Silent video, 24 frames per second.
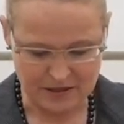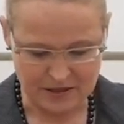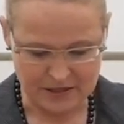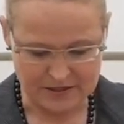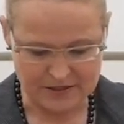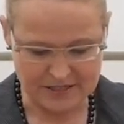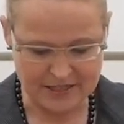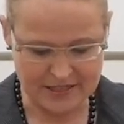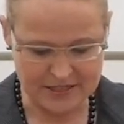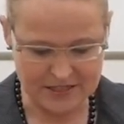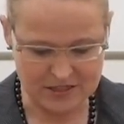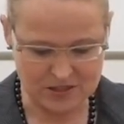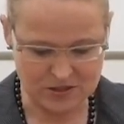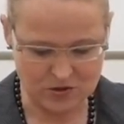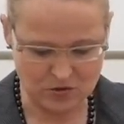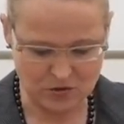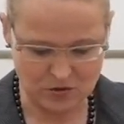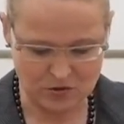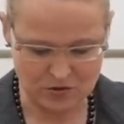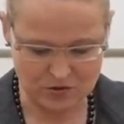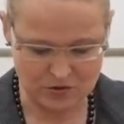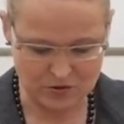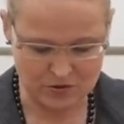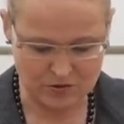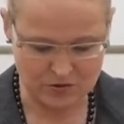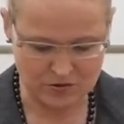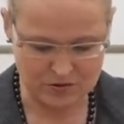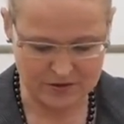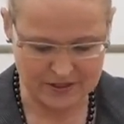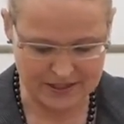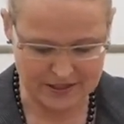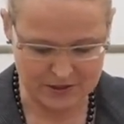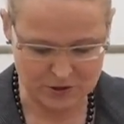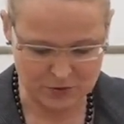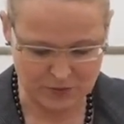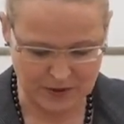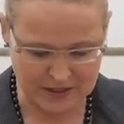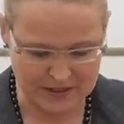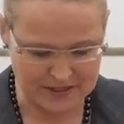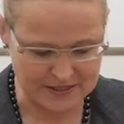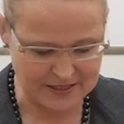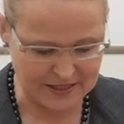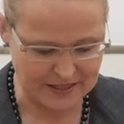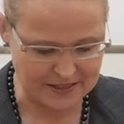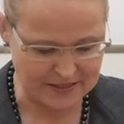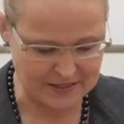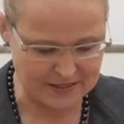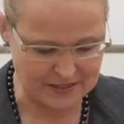There's, on, there's one
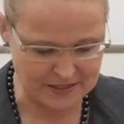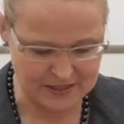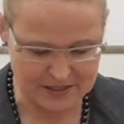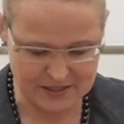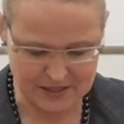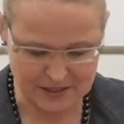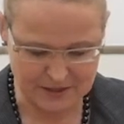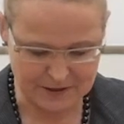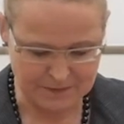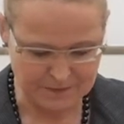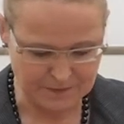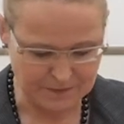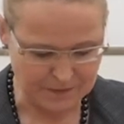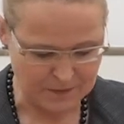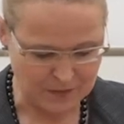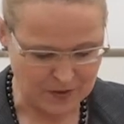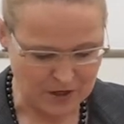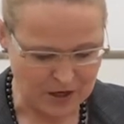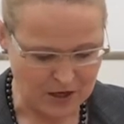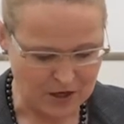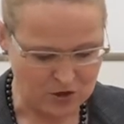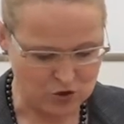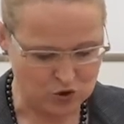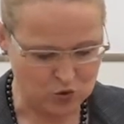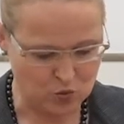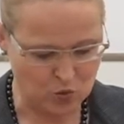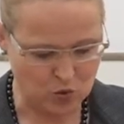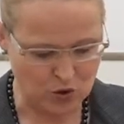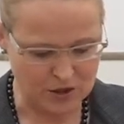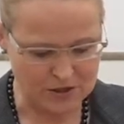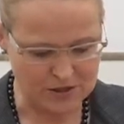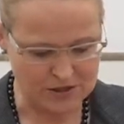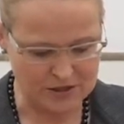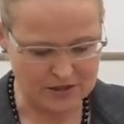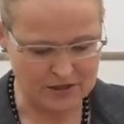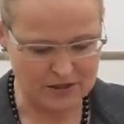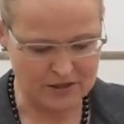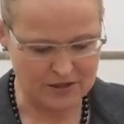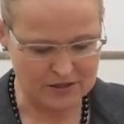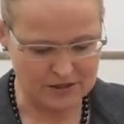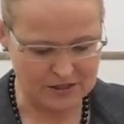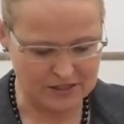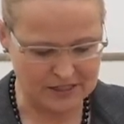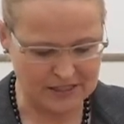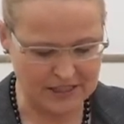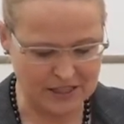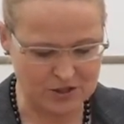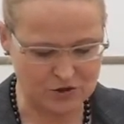tendency towards a
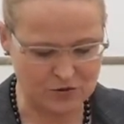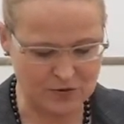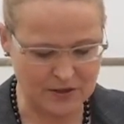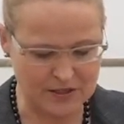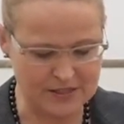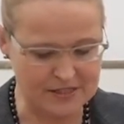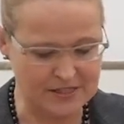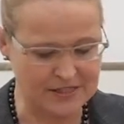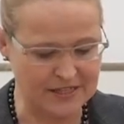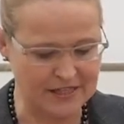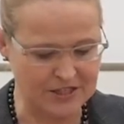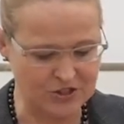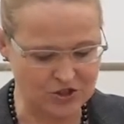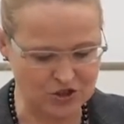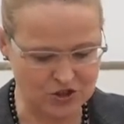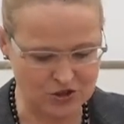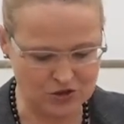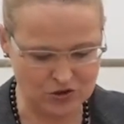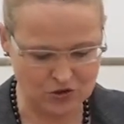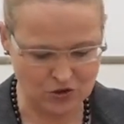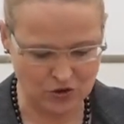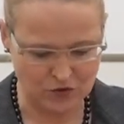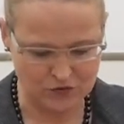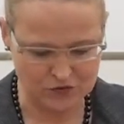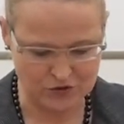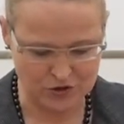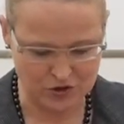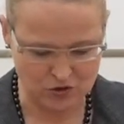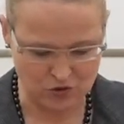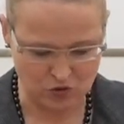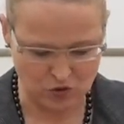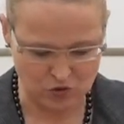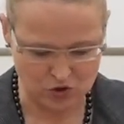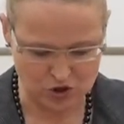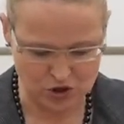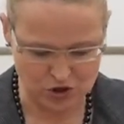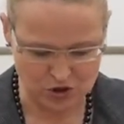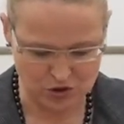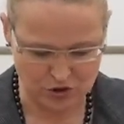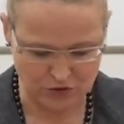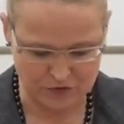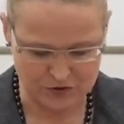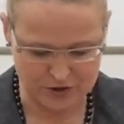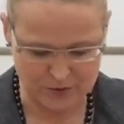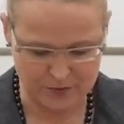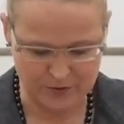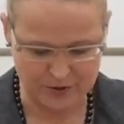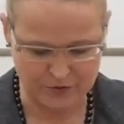theatralization of the notion of
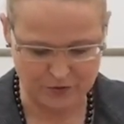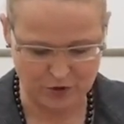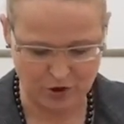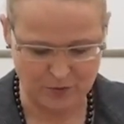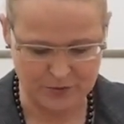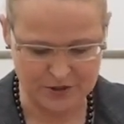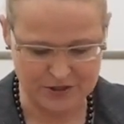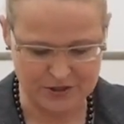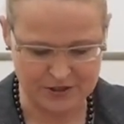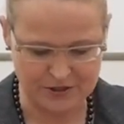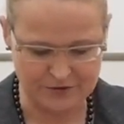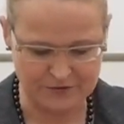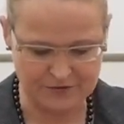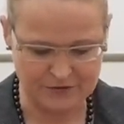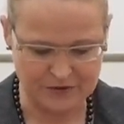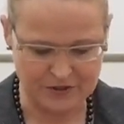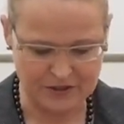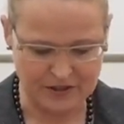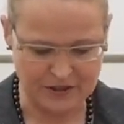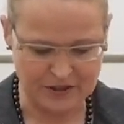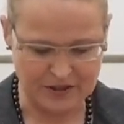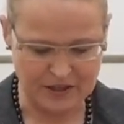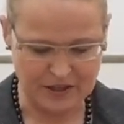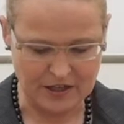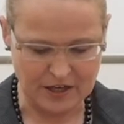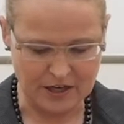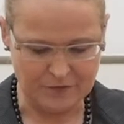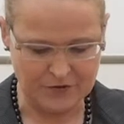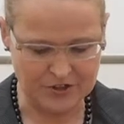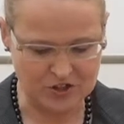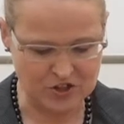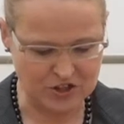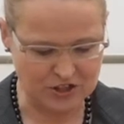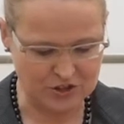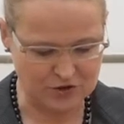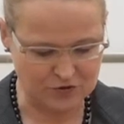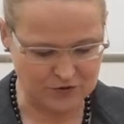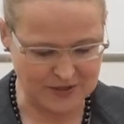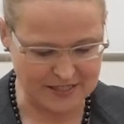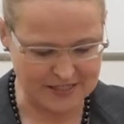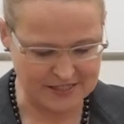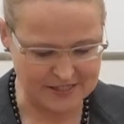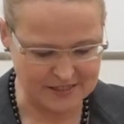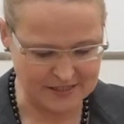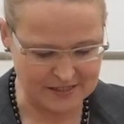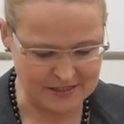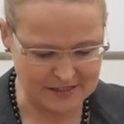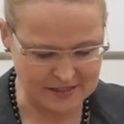the performative, which
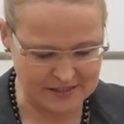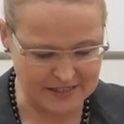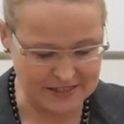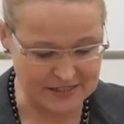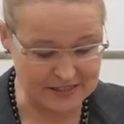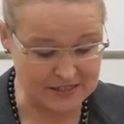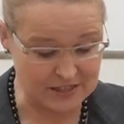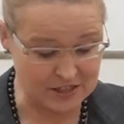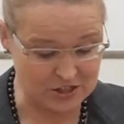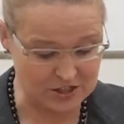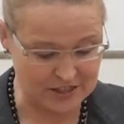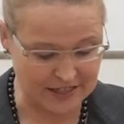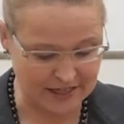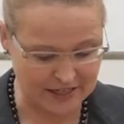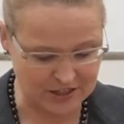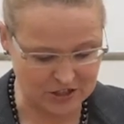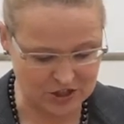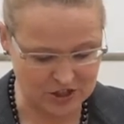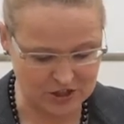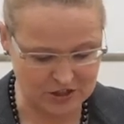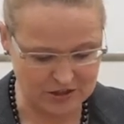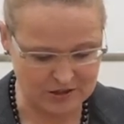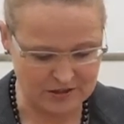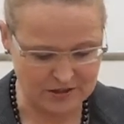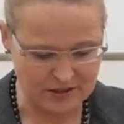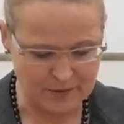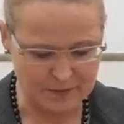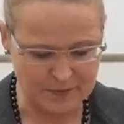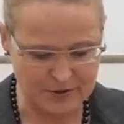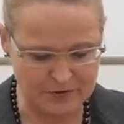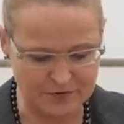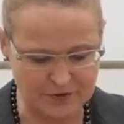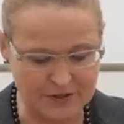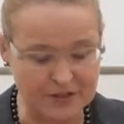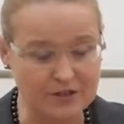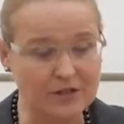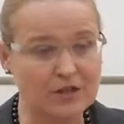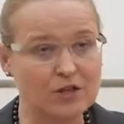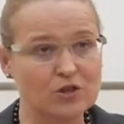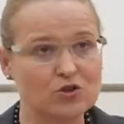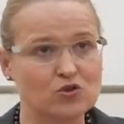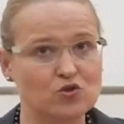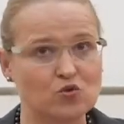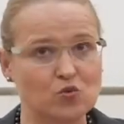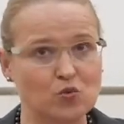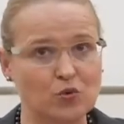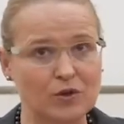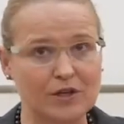addresses the intersection between
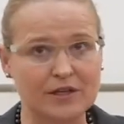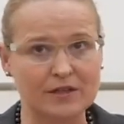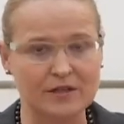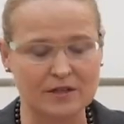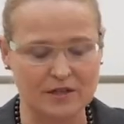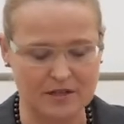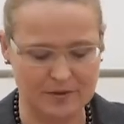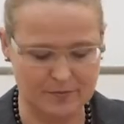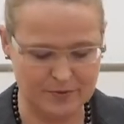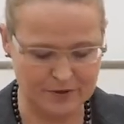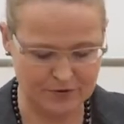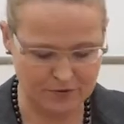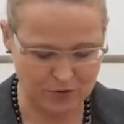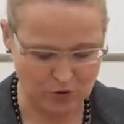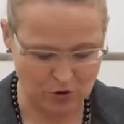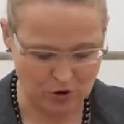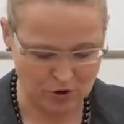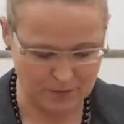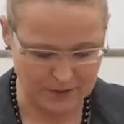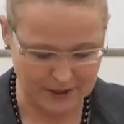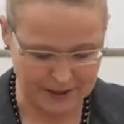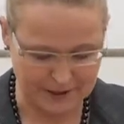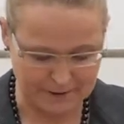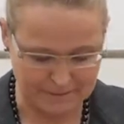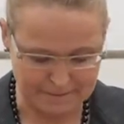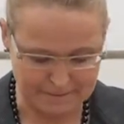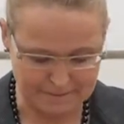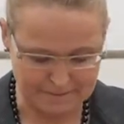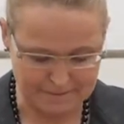doing and performing.